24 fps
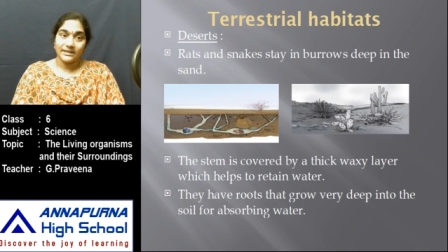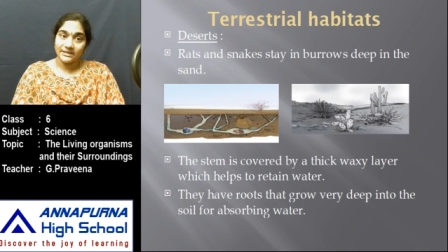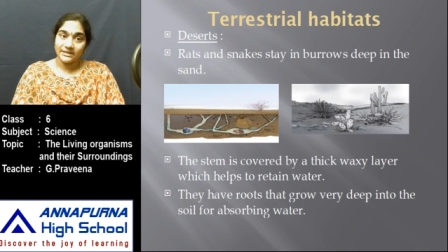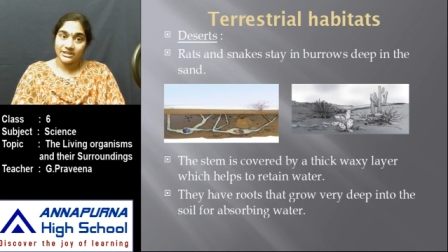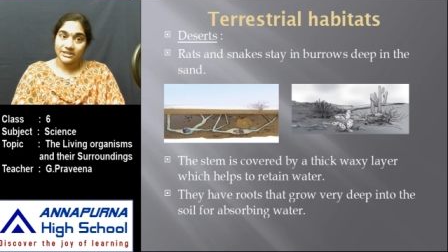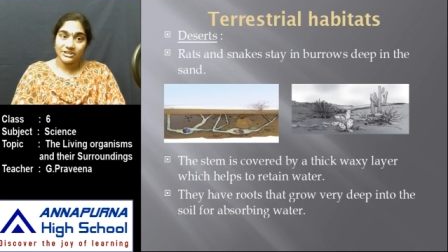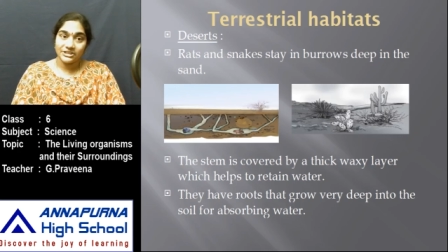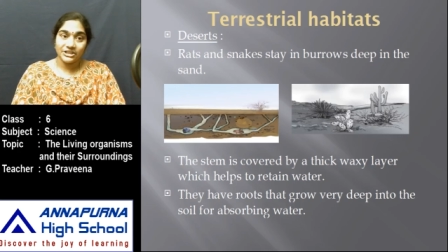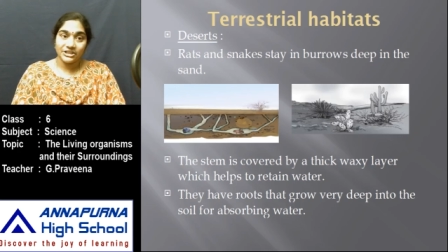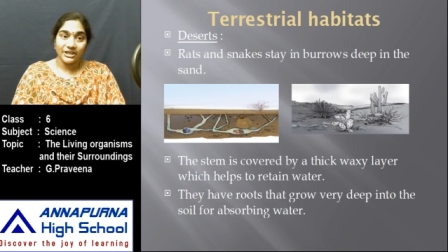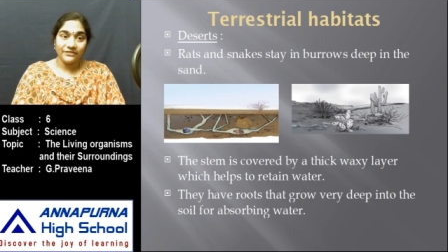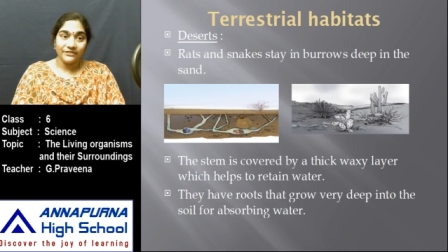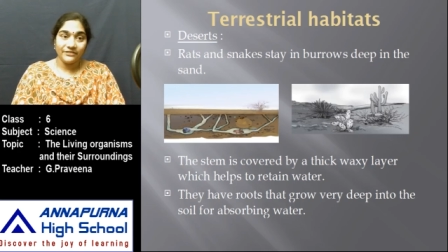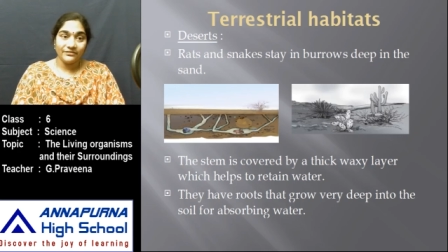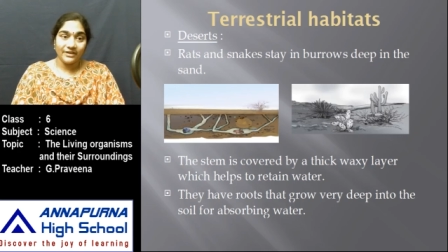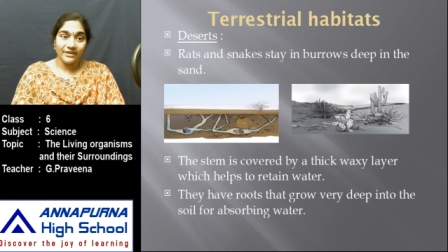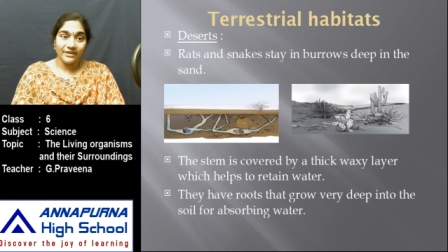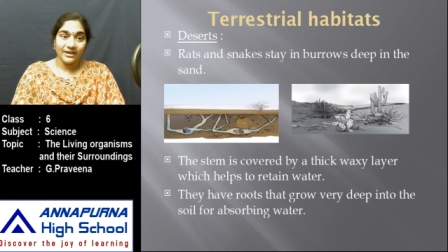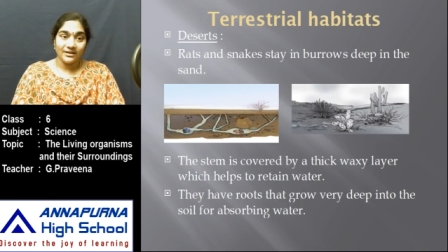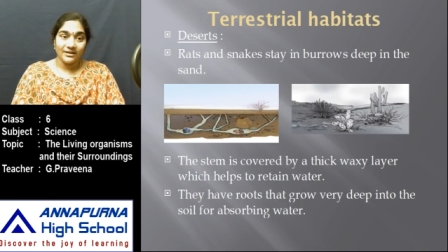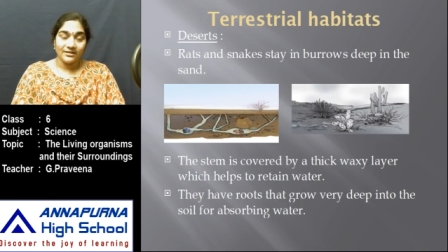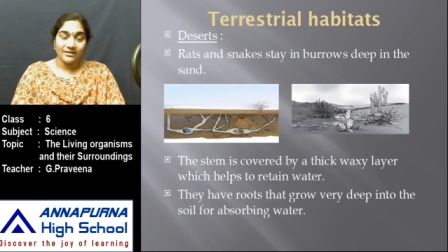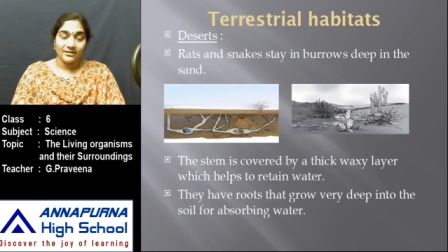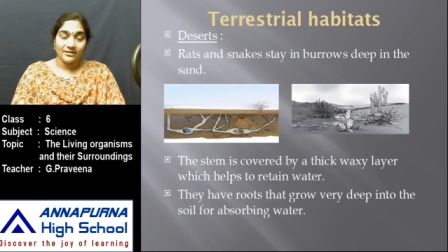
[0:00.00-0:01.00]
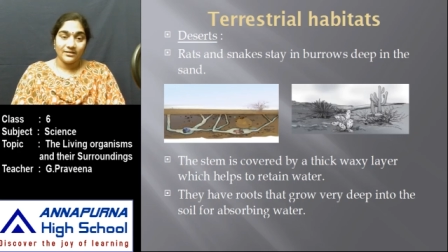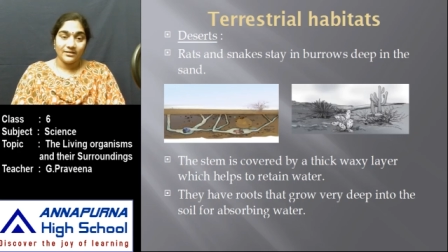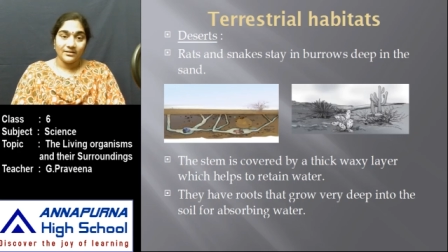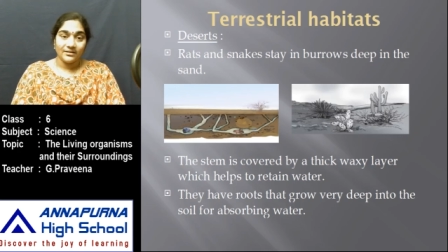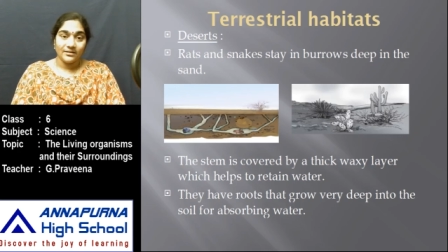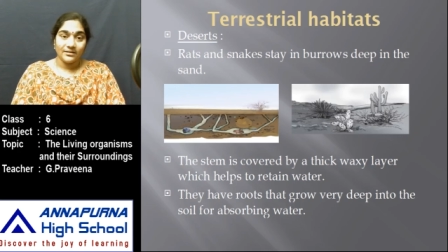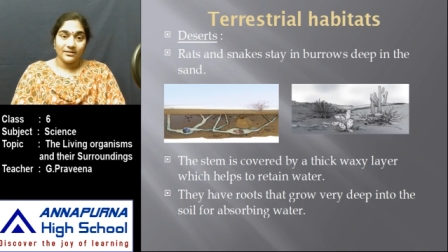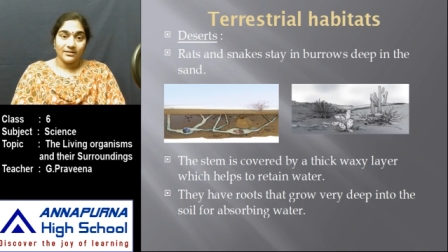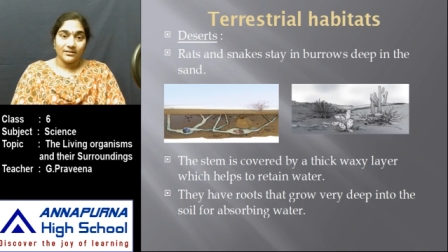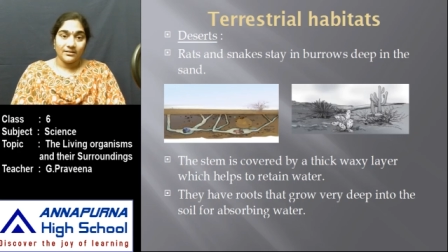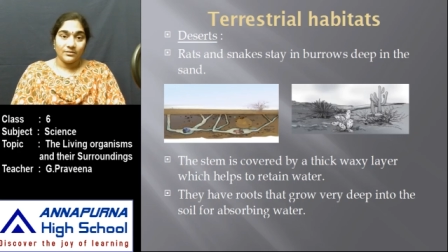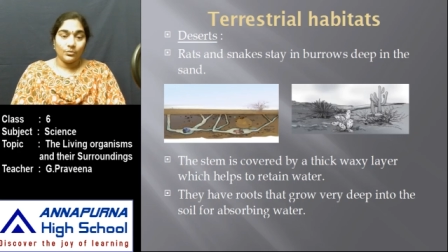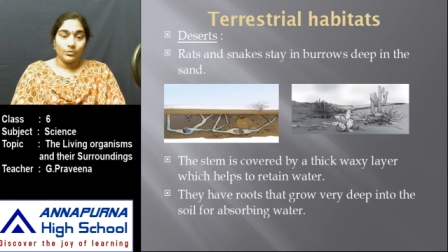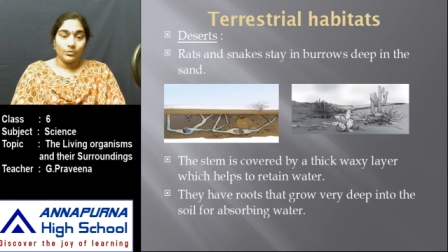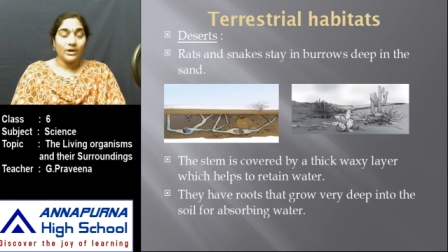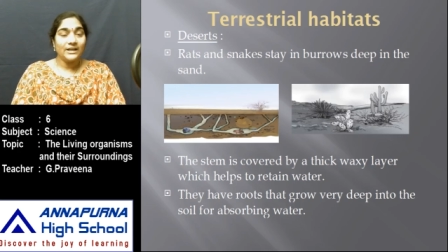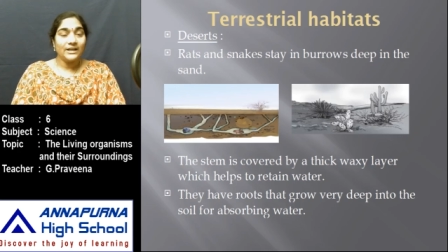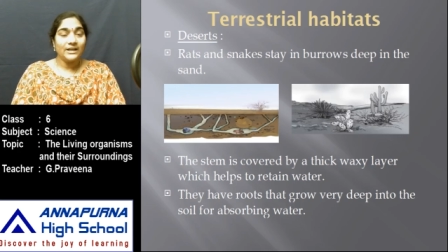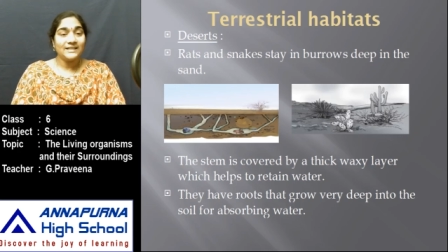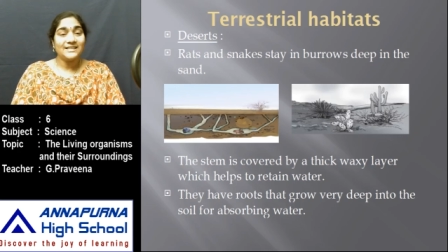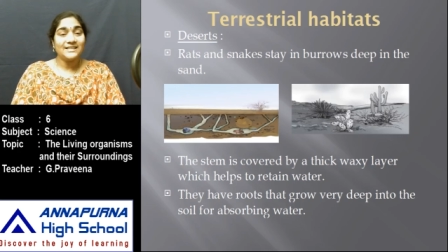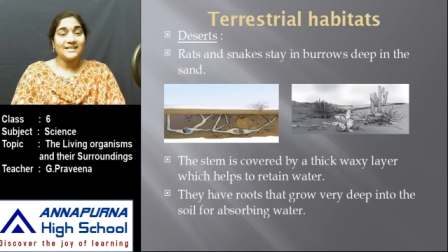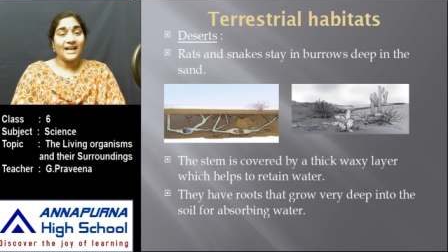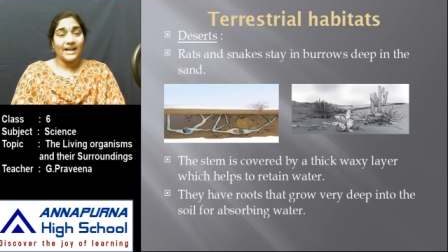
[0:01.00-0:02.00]
In the same way,
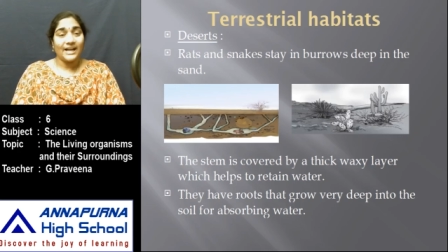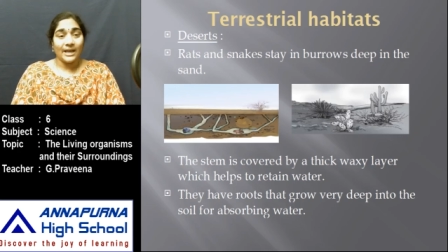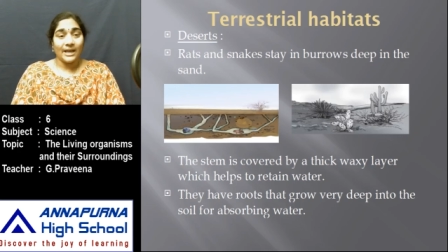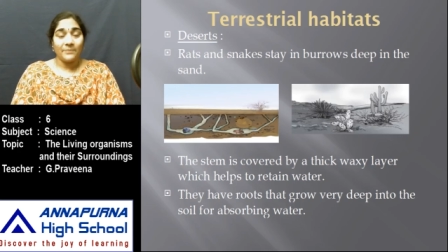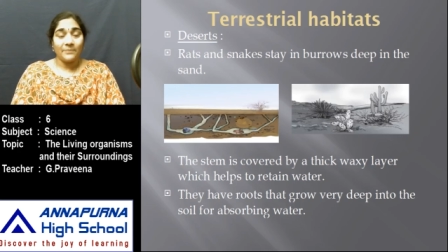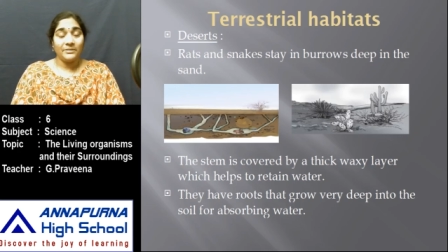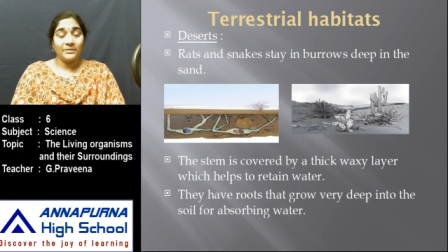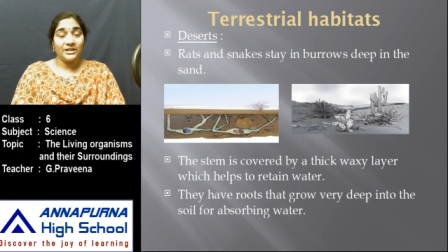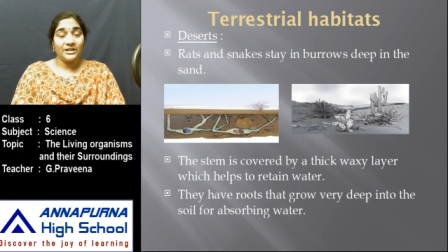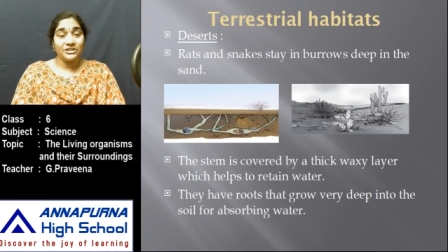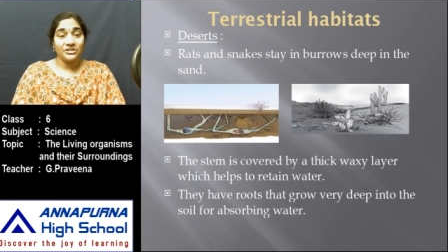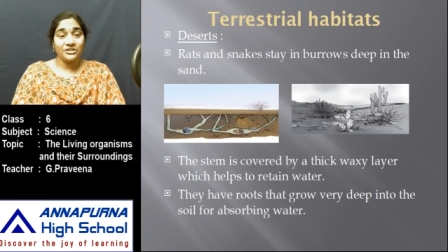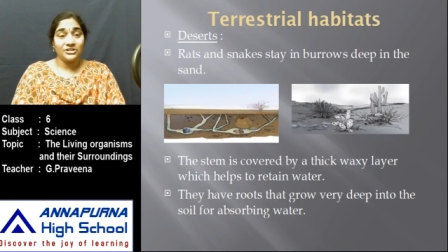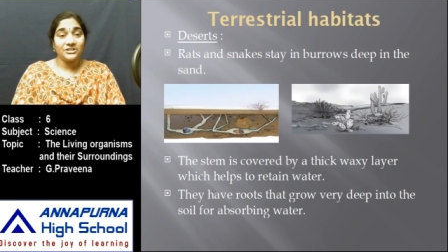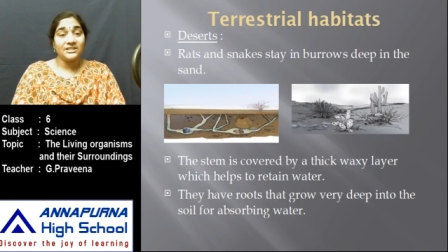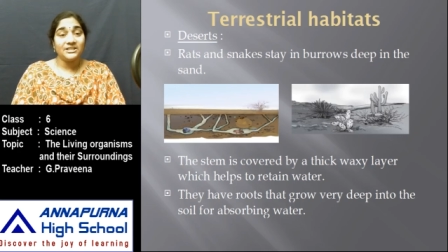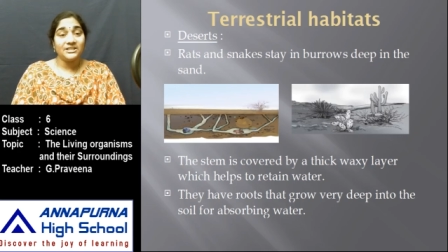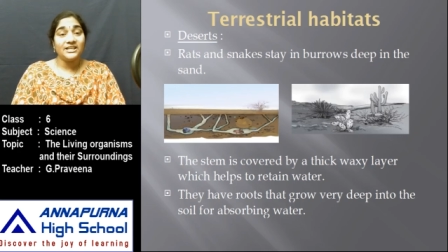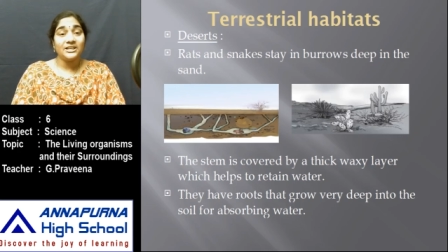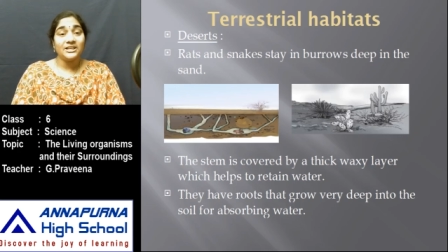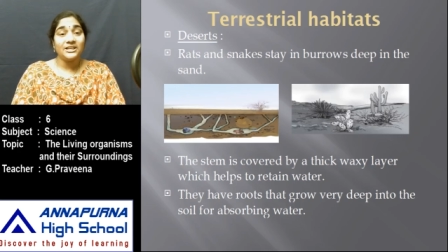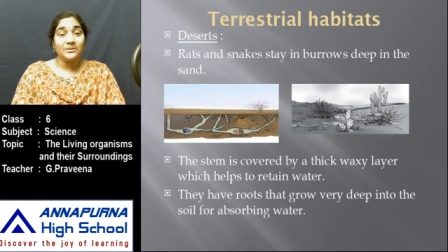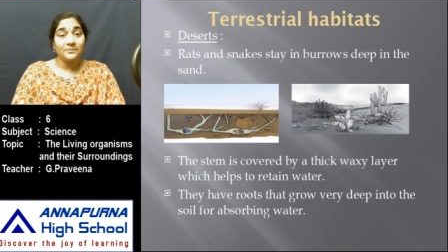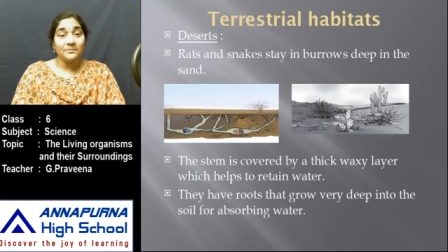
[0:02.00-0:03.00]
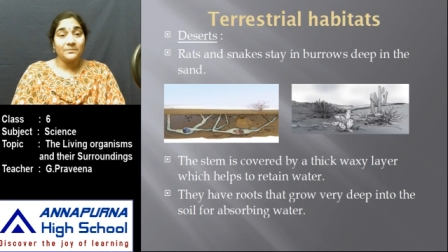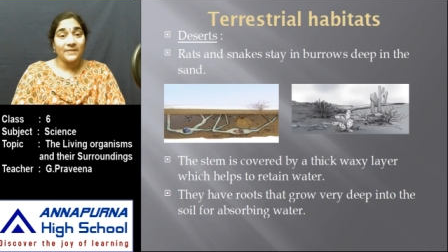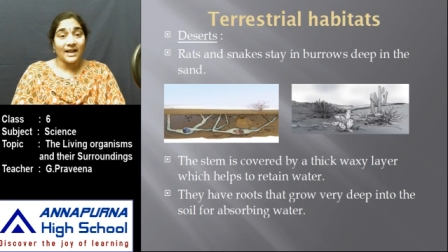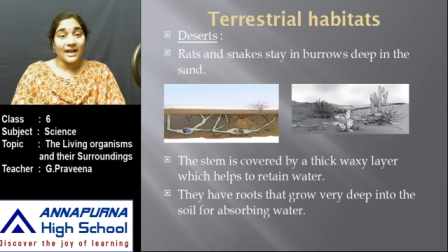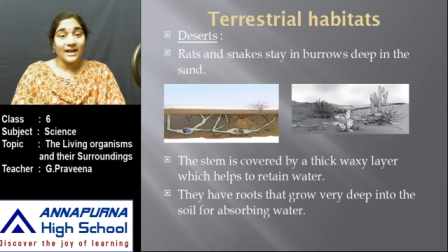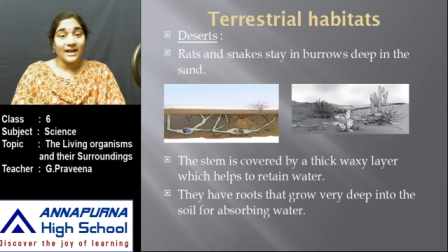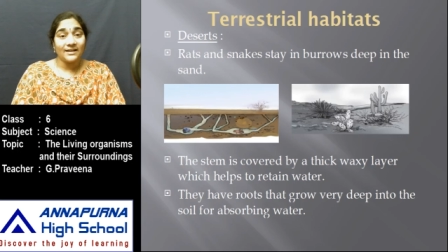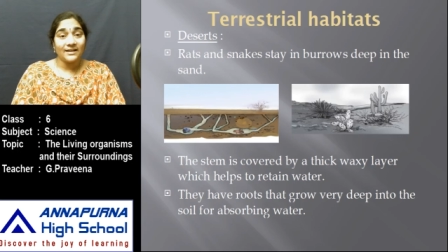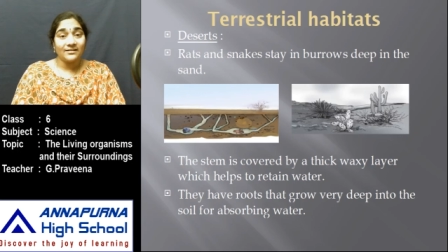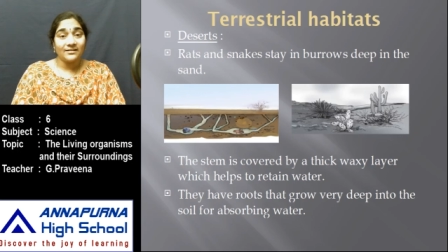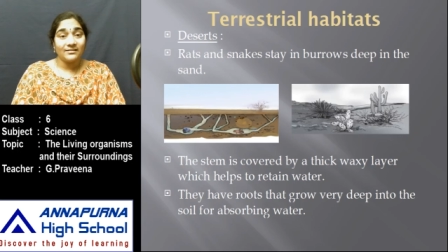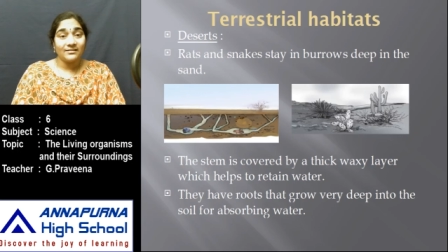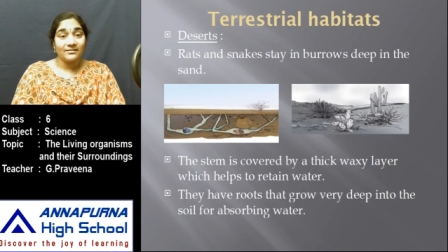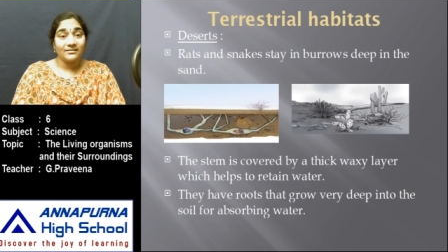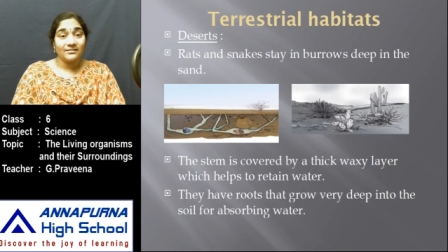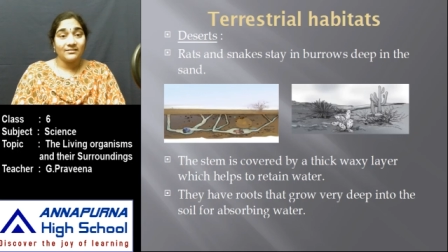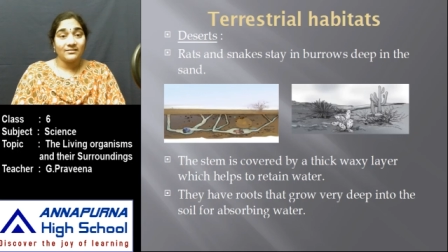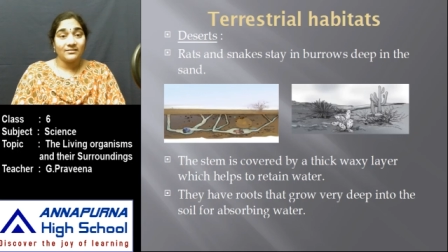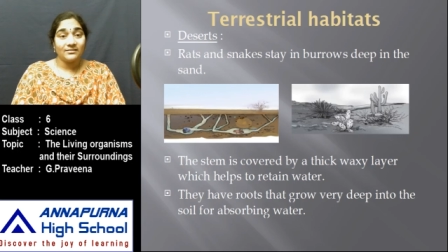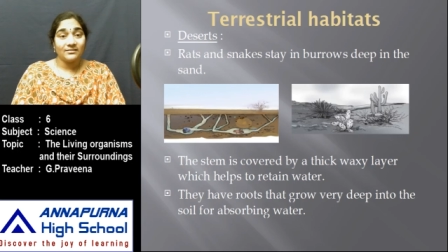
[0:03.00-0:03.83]
what is the adaptation seen in plant,